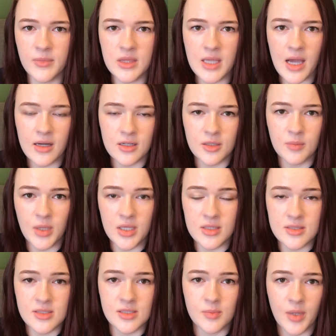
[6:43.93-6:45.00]
that
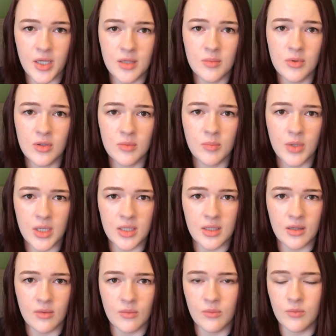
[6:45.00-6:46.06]
remains debatable,
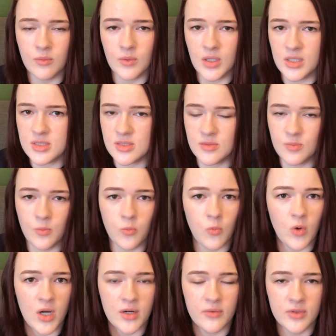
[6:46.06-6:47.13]
but it's
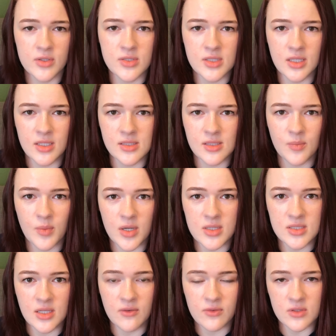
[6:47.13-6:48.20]
one of those things that better
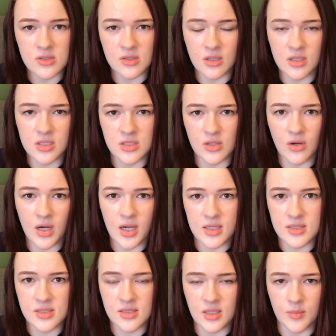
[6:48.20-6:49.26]
safe than sorry, so I
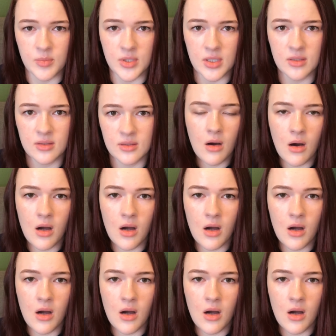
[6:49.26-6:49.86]
skipped it.